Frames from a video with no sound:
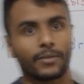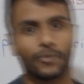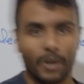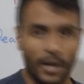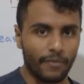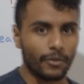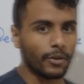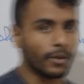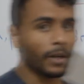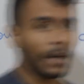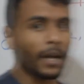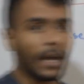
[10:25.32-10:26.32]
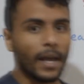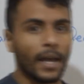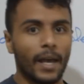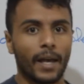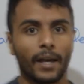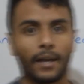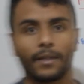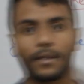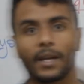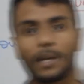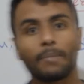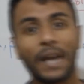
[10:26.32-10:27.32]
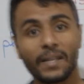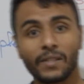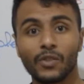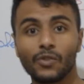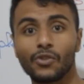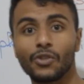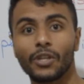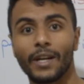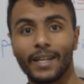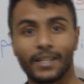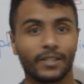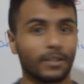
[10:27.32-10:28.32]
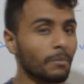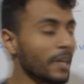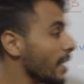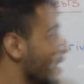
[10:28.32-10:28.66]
driver and a passenger asked me,